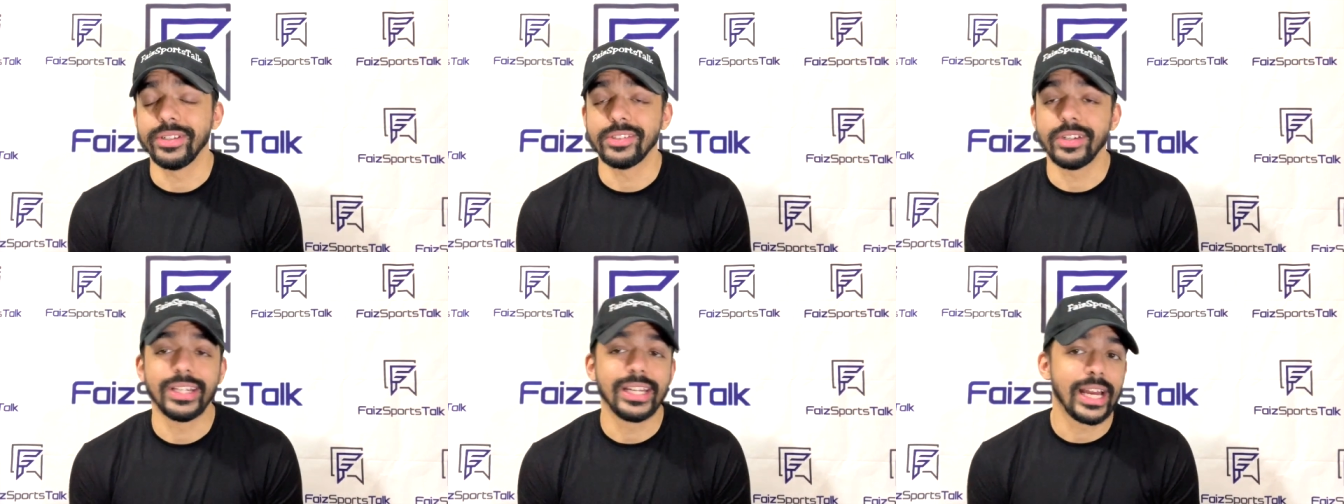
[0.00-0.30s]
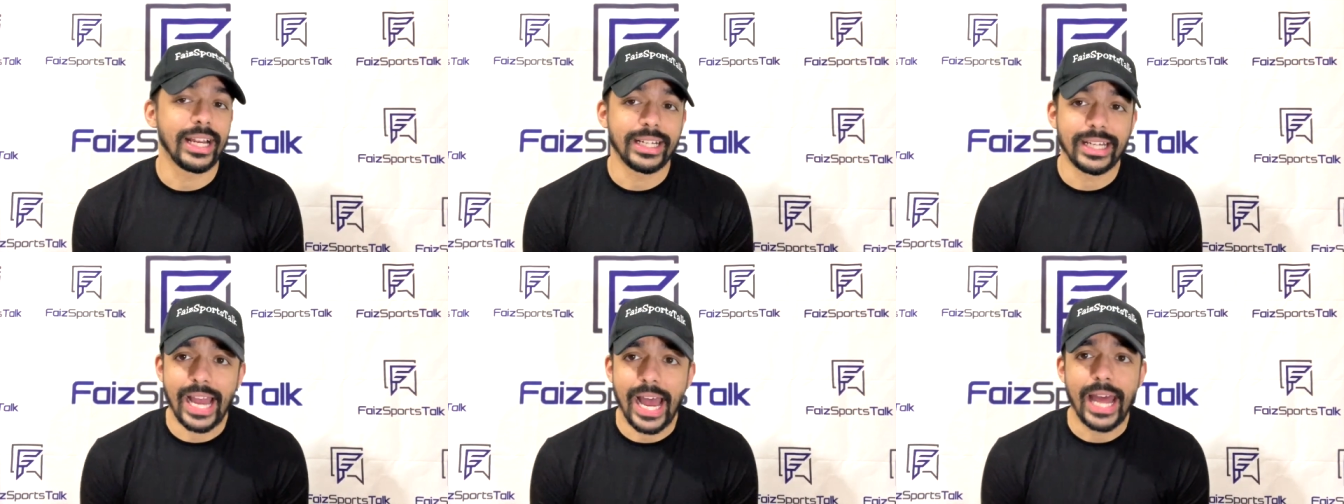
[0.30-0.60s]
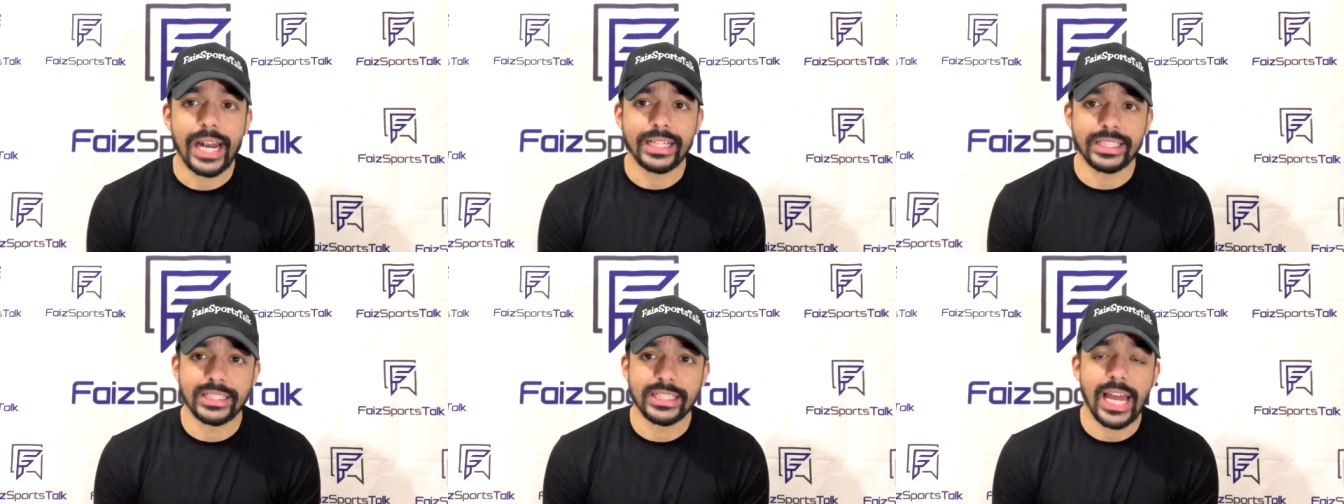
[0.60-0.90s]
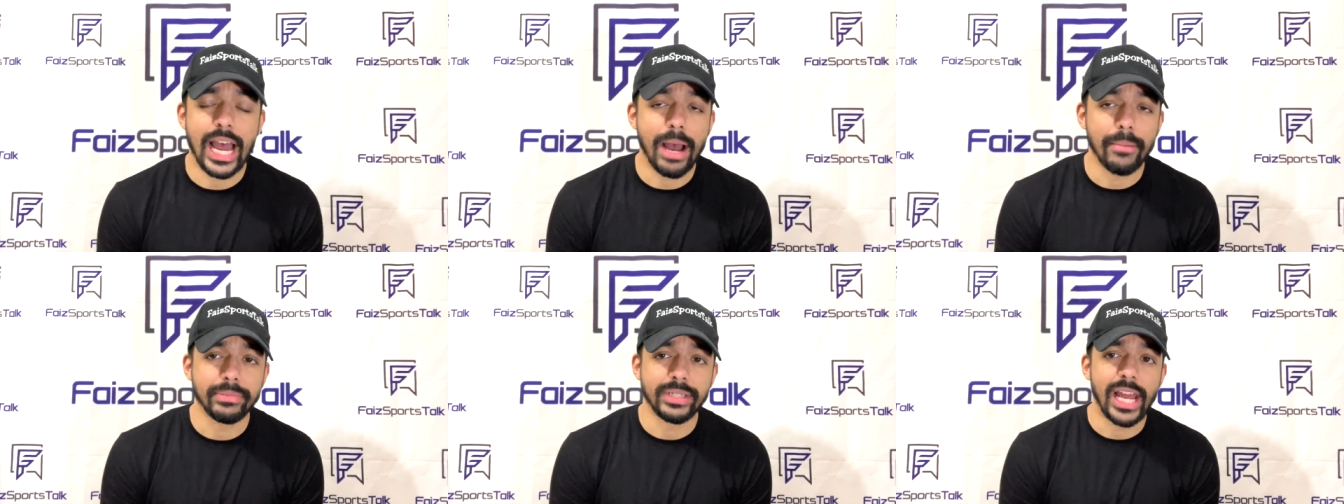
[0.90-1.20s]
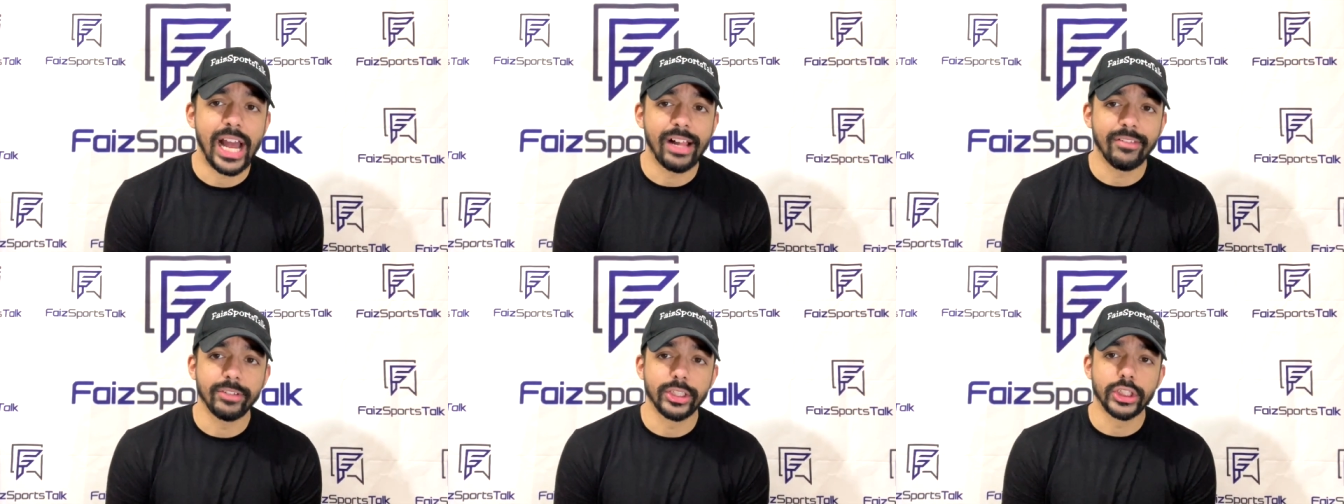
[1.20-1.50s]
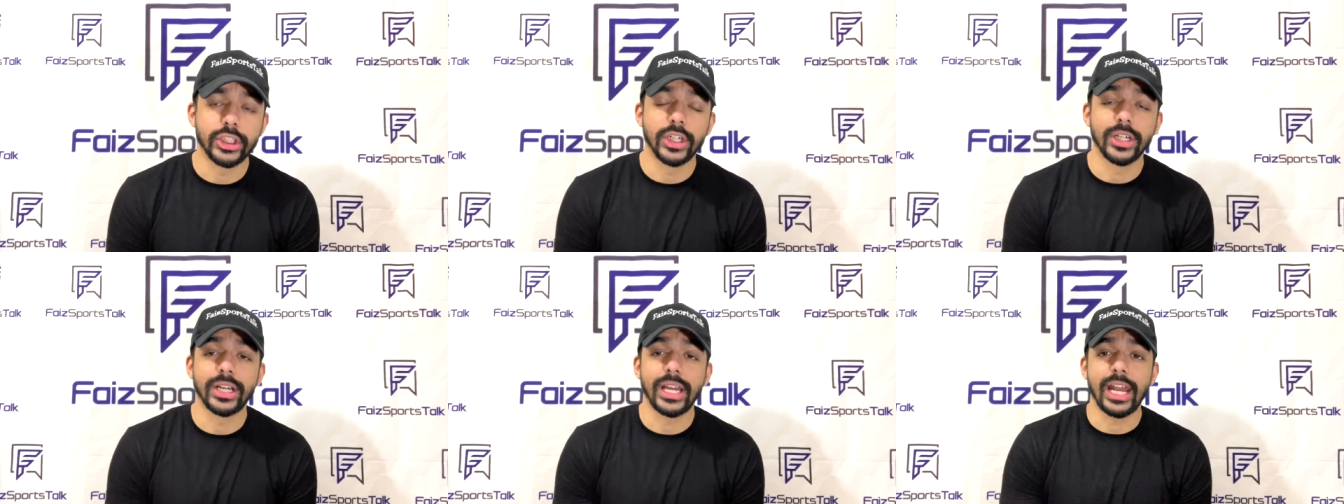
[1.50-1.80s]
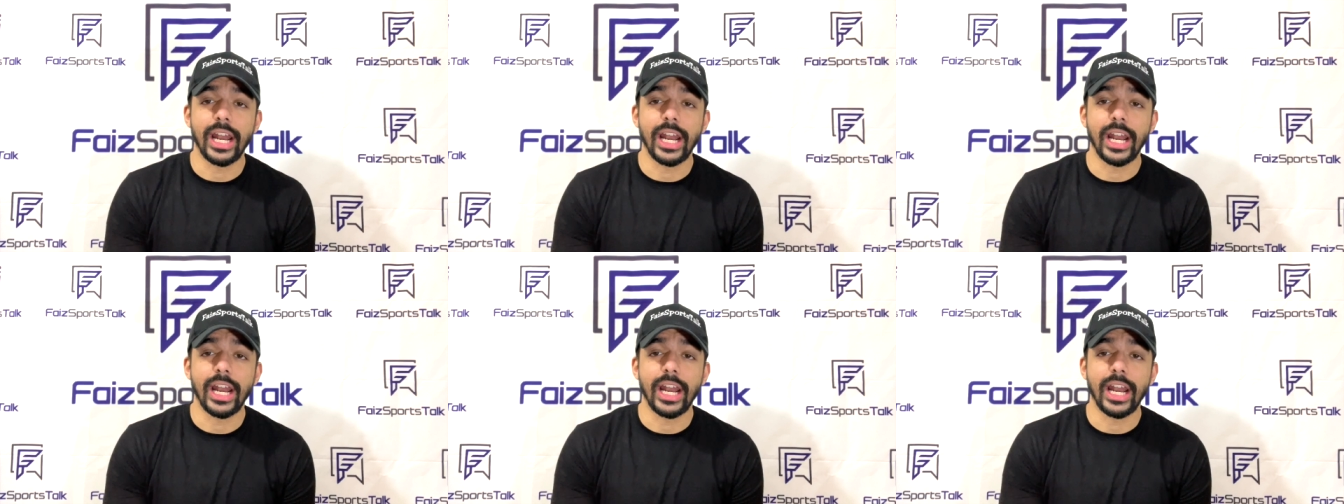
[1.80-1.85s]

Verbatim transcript: So you got to stop Dalvin Cook.